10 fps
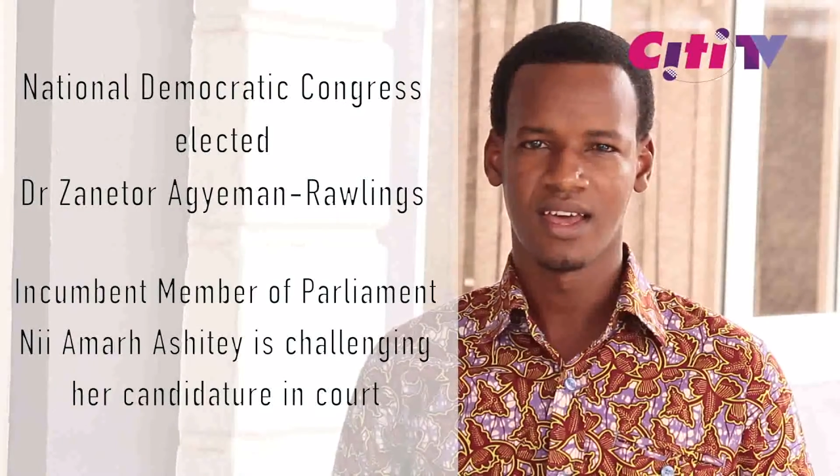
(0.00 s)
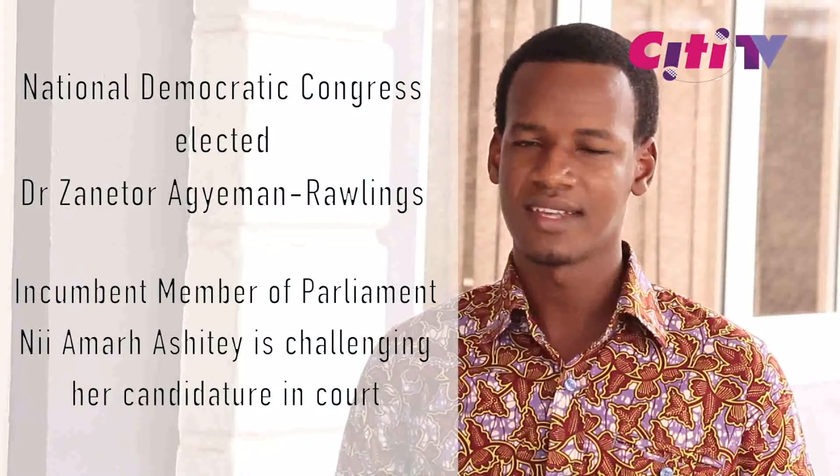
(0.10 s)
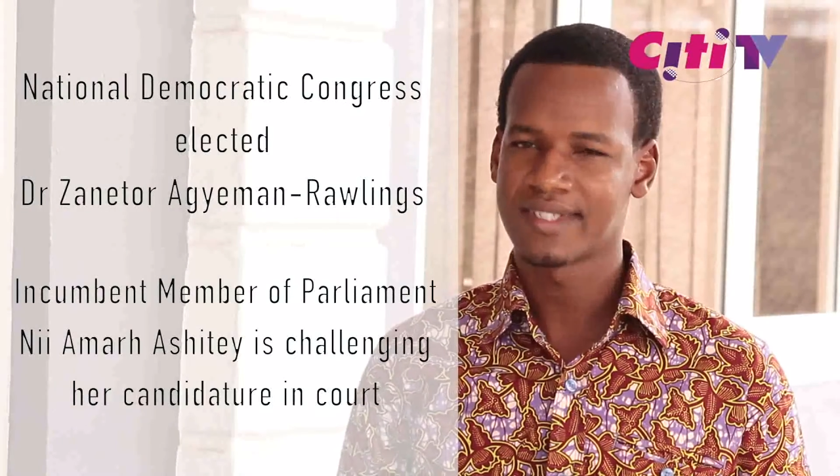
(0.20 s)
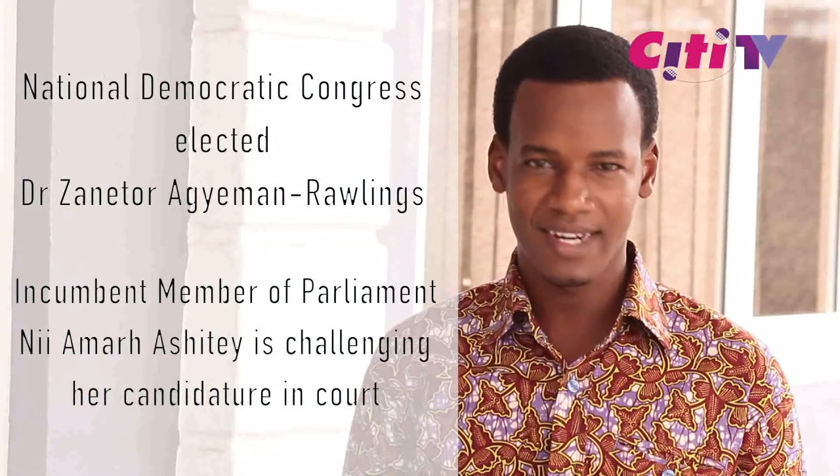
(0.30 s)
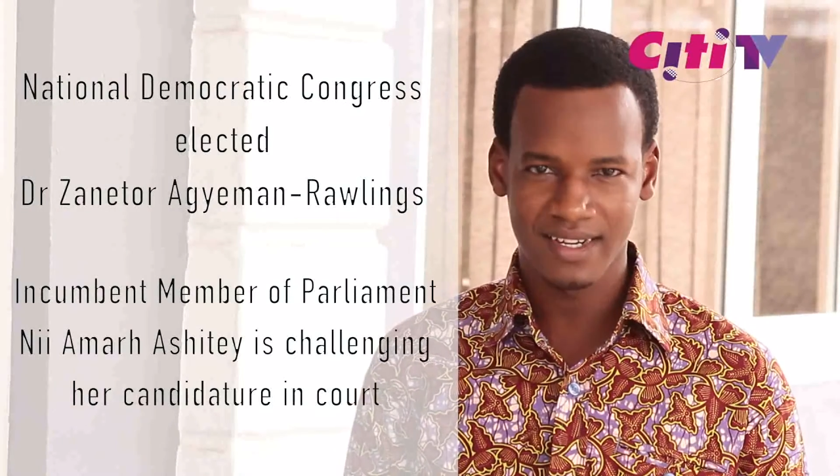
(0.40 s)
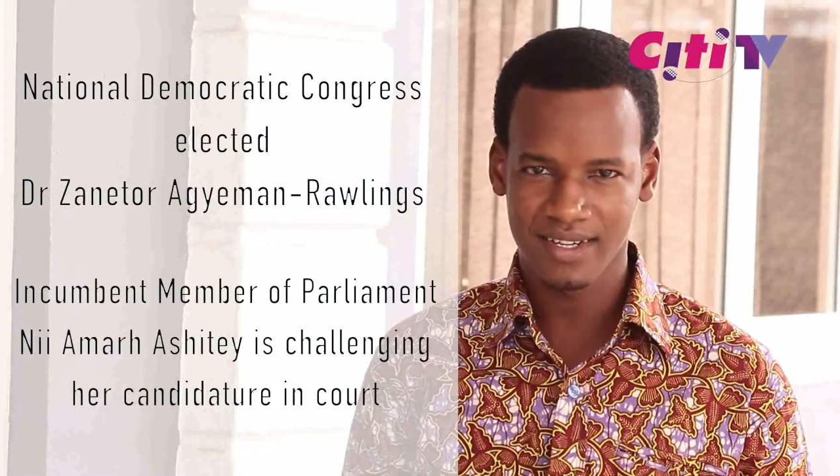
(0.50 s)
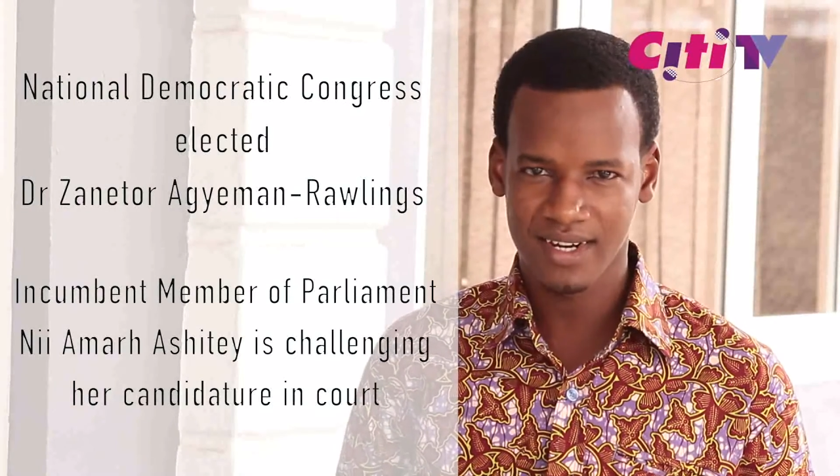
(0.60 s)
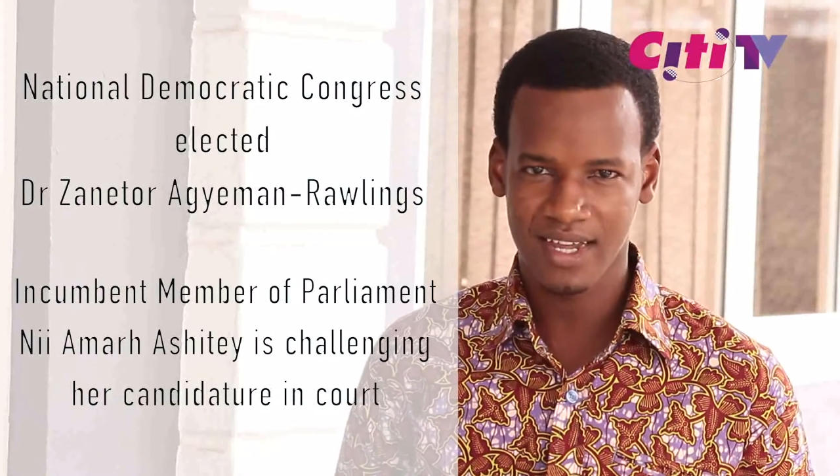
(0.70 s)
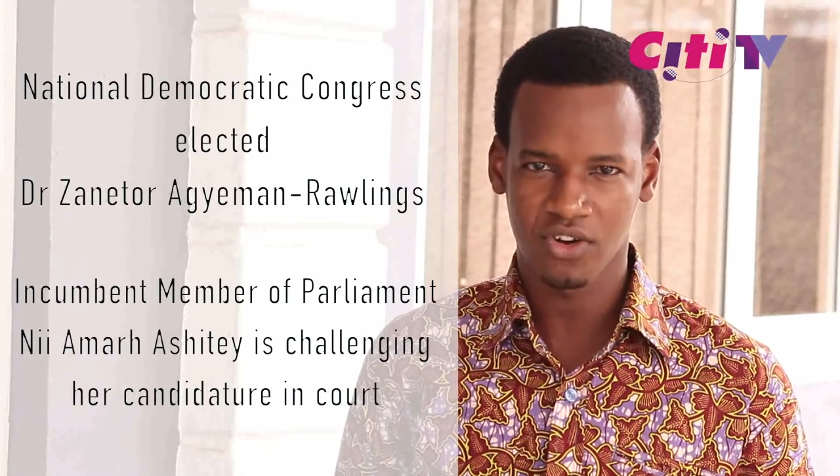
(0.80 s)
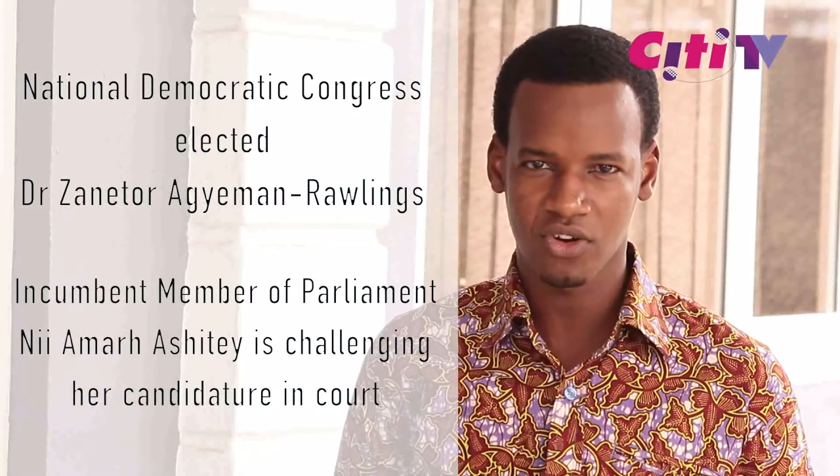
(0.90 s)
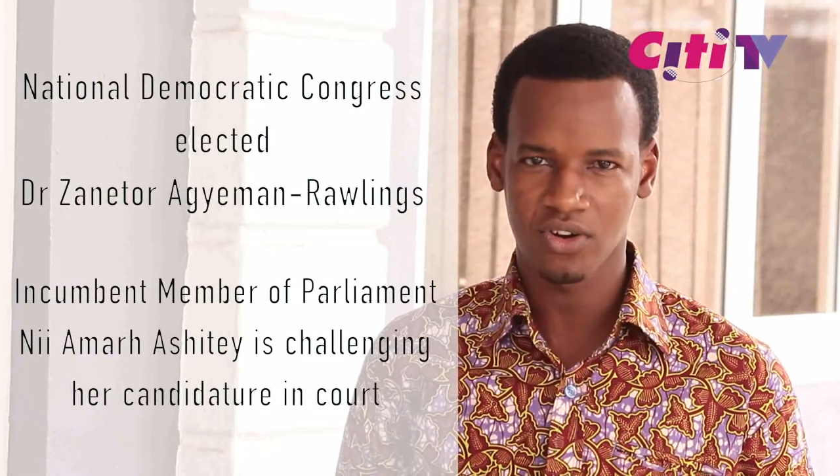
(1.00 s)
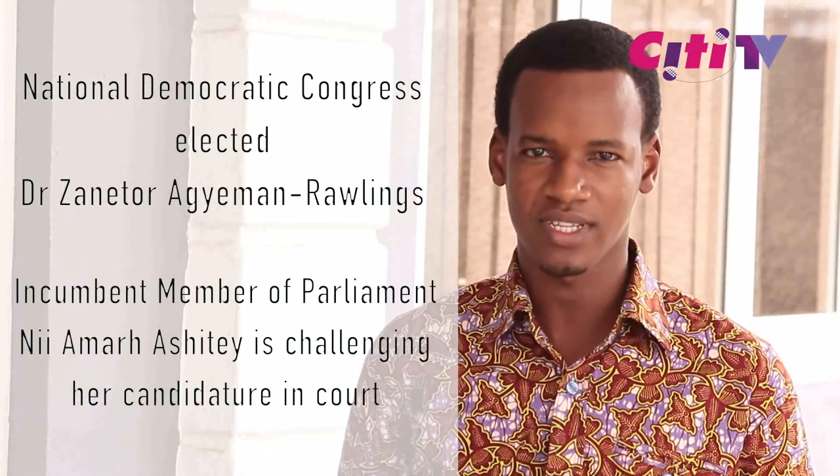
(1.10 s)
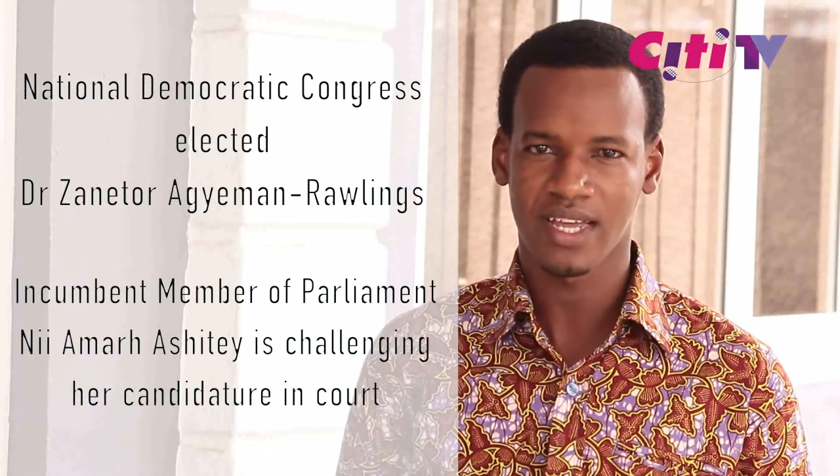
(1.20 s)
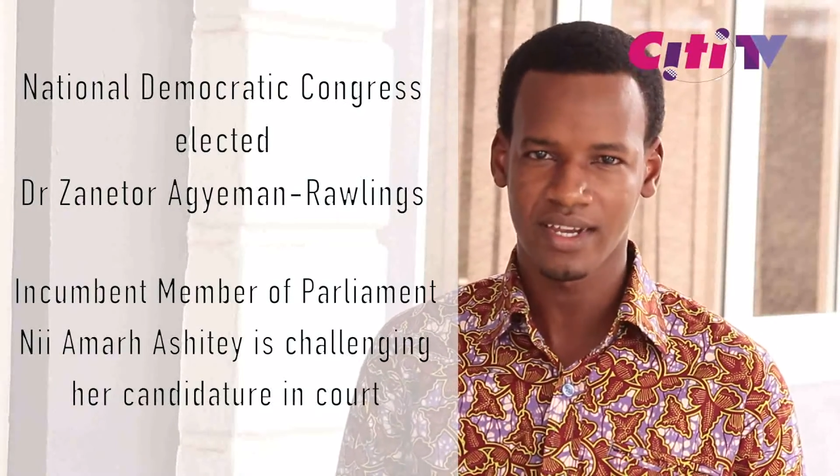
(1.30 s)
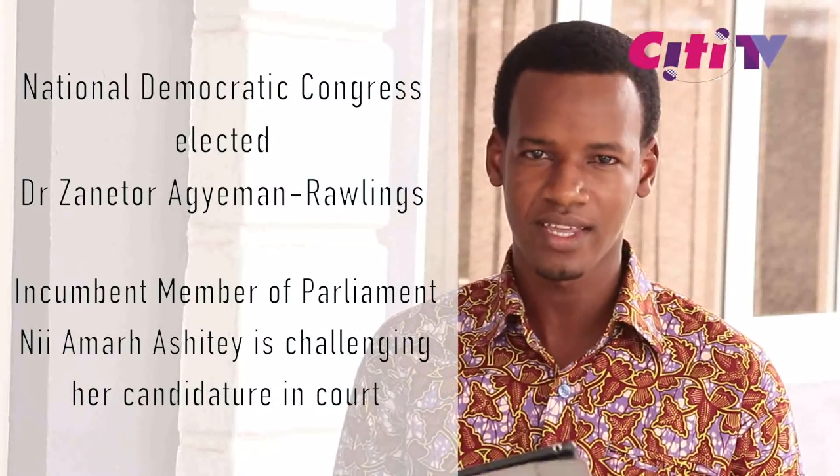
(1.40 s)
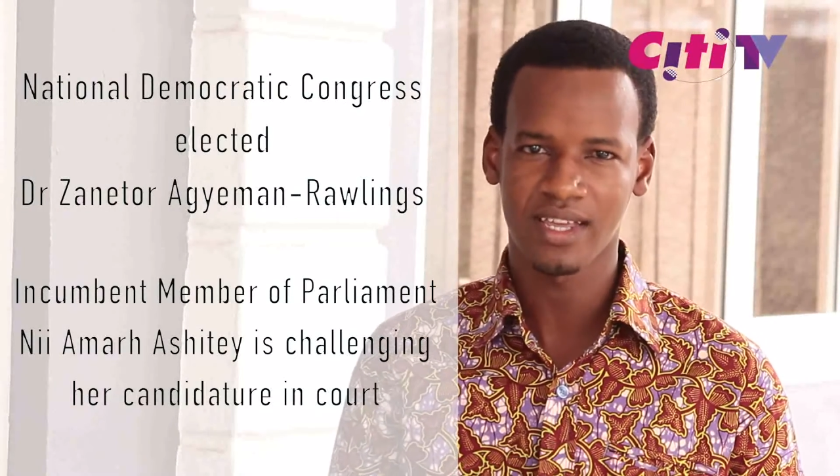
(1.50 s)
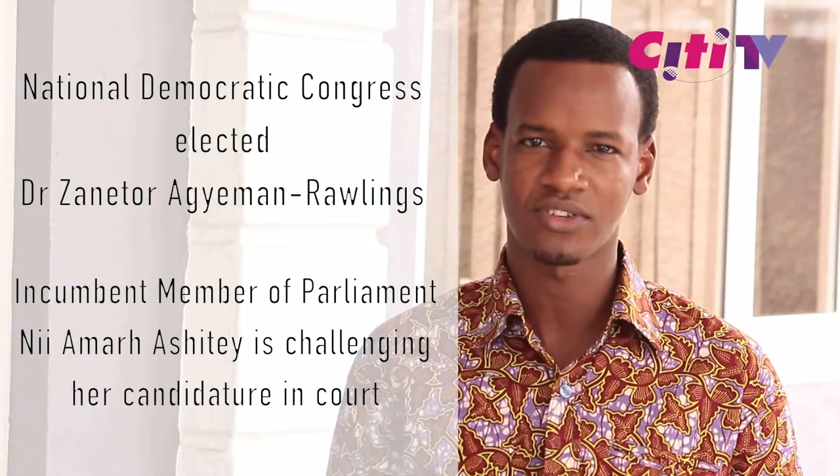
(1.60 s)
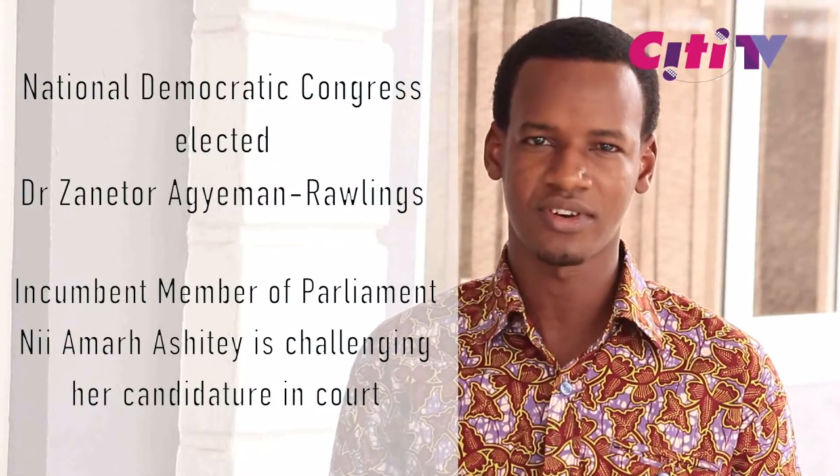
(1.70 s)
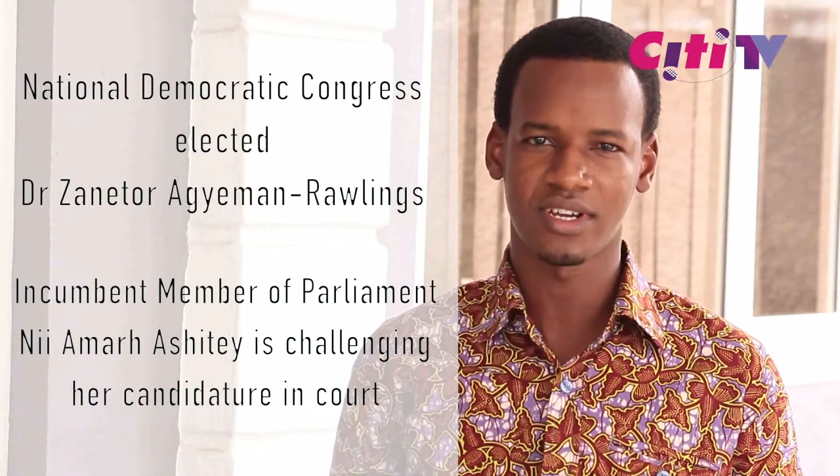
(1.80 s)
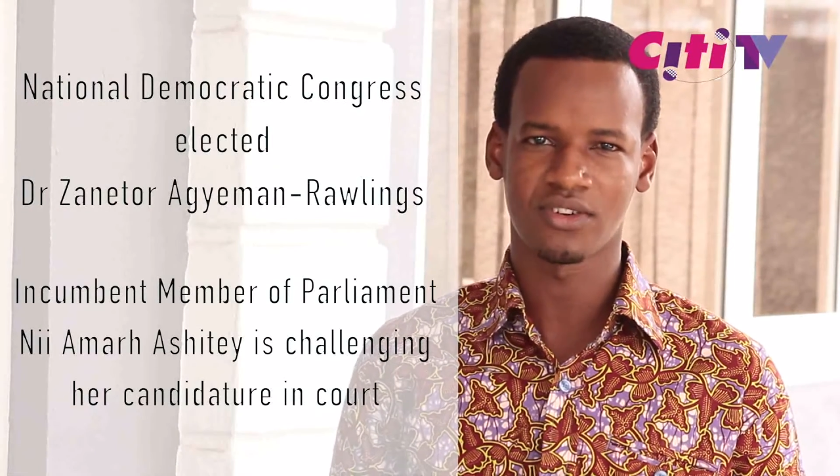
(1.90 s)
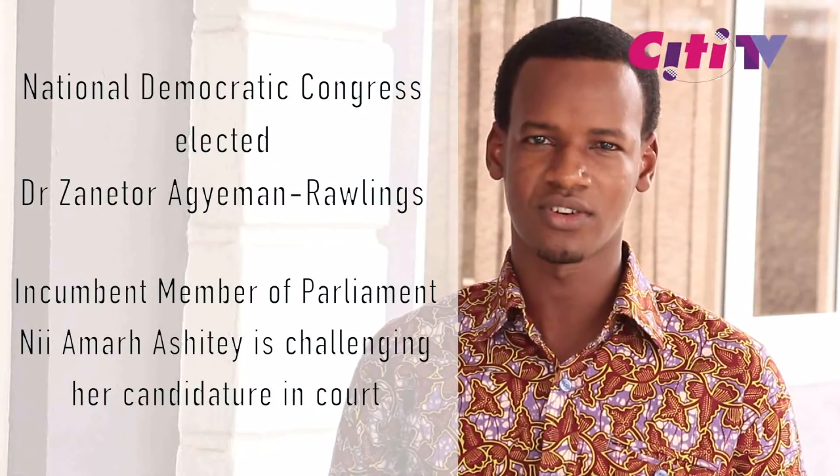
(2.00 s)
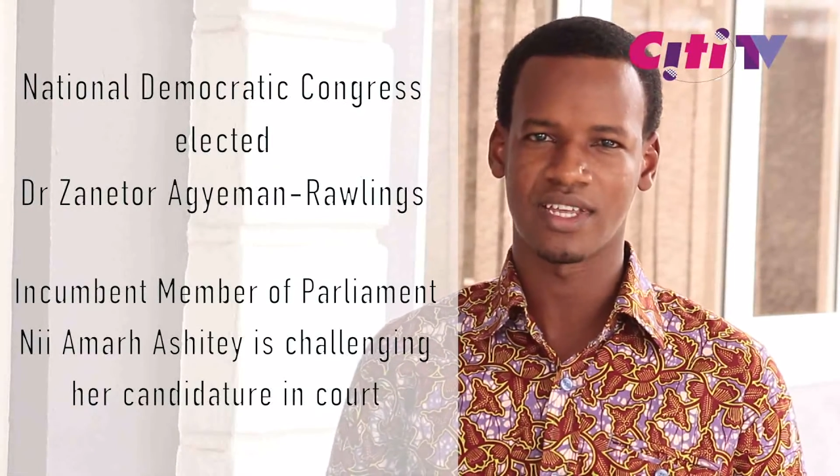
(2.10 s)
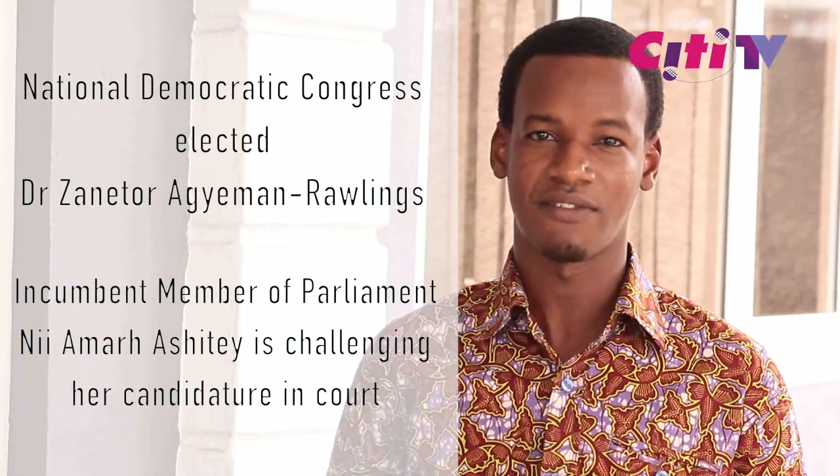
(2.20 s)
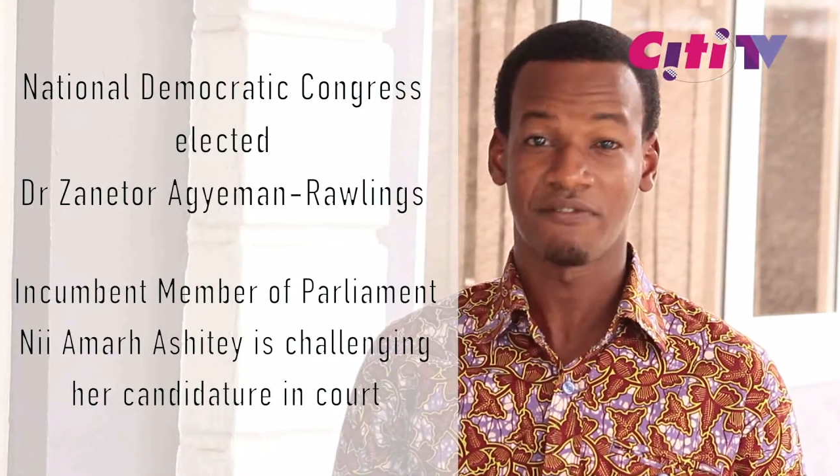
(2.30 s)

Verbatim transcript: is challenging that in court, and he has already got a